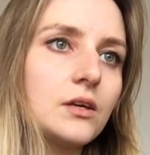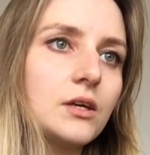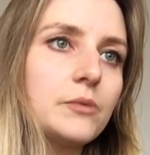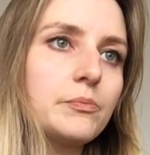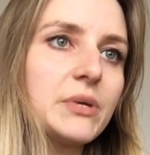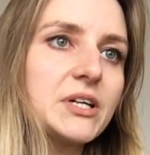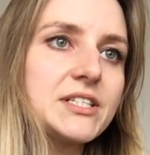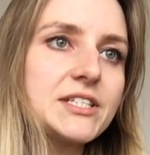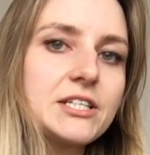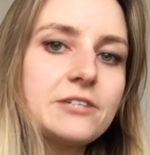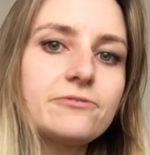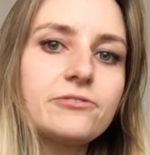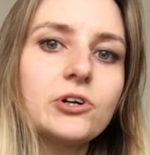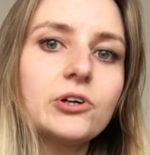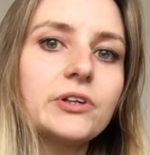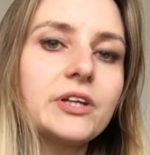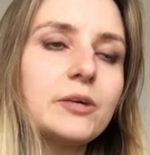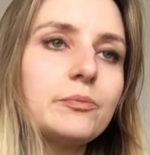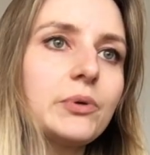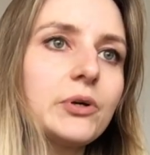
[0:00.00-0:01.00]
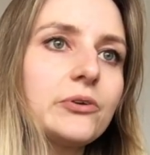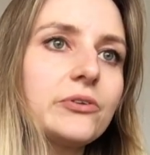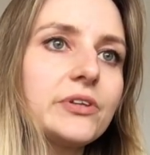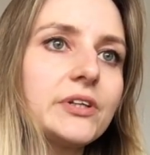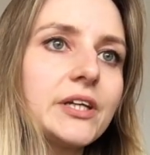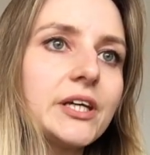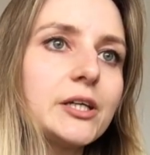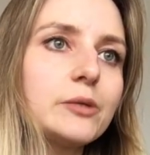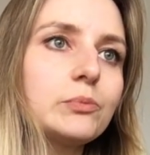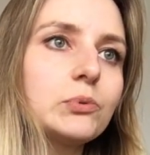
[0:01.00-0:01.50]
By default, they're both
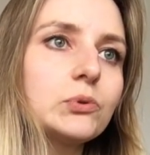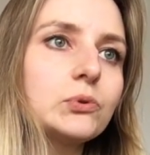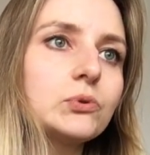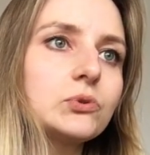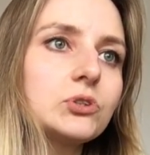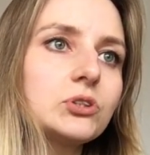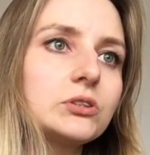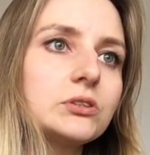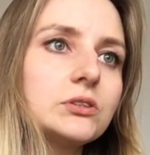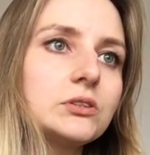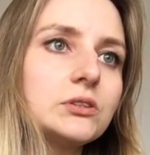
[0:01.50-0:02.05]
enabled.